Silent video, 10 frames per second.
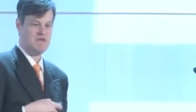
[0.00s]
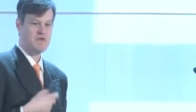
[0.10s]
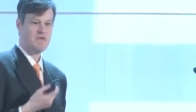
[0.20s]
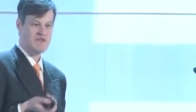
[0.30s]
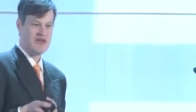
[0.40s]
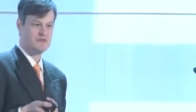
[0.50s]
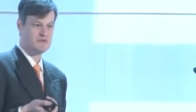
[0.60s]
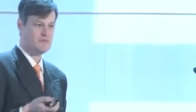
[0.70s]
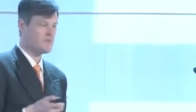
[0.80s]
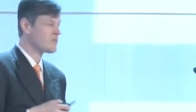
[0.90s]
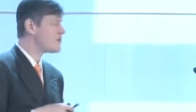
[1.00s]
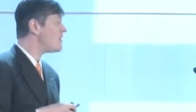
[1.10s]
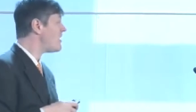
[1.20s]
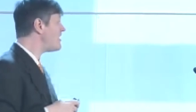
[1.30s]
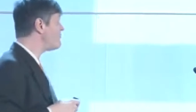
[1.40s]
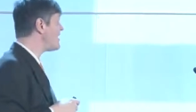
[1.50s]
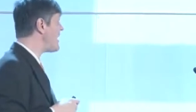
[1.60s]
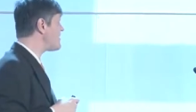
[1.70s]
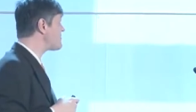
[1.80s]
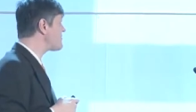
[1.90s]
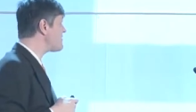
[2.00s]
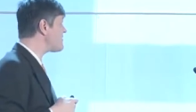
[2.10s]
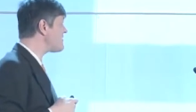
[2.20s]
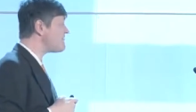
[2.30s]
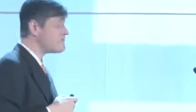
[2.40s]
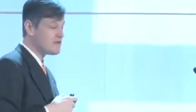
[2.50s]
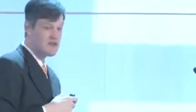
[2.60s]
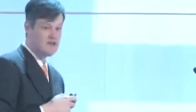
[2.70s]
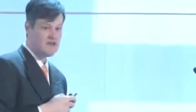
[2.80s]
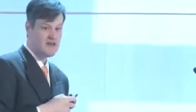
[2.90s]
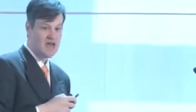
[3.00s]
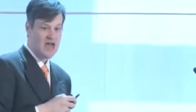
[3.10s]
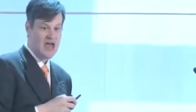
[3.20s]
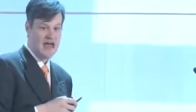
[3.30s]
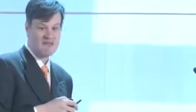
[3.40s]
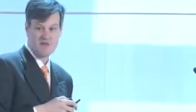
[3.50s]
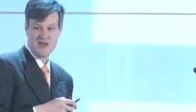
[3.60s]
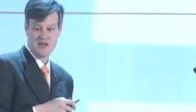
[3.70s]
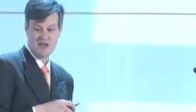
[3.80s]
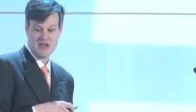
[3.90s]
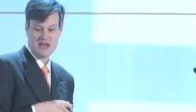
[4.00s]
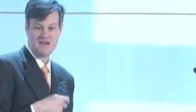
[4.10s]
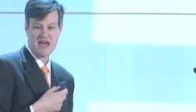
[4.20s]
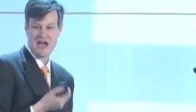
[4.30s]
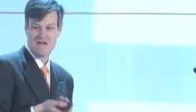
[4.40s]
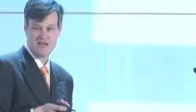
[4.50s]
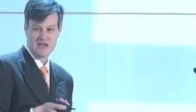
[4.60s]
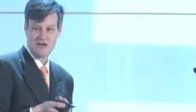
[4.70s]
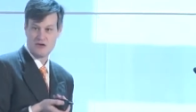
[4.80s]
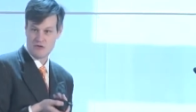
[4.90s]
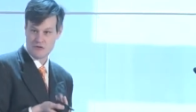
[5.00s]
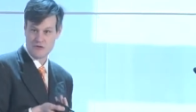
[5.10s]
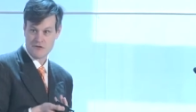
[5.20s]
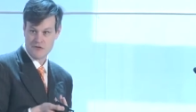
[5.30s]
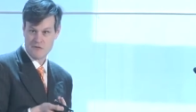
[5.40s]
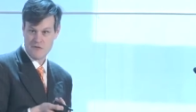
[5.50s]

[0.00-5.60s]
news cycle of the last several weeks has been entirely useless.